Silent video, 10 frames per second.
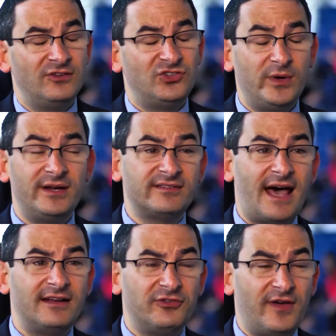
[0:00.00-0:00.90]
So we
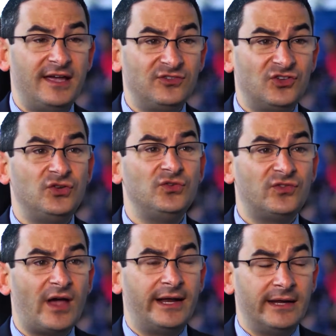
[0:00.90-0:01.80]
designed a phase 2
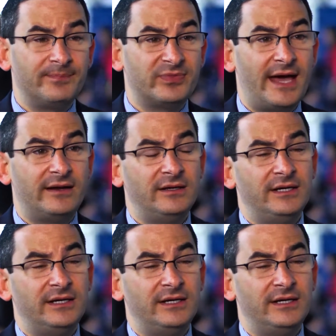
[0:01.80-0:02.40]
study that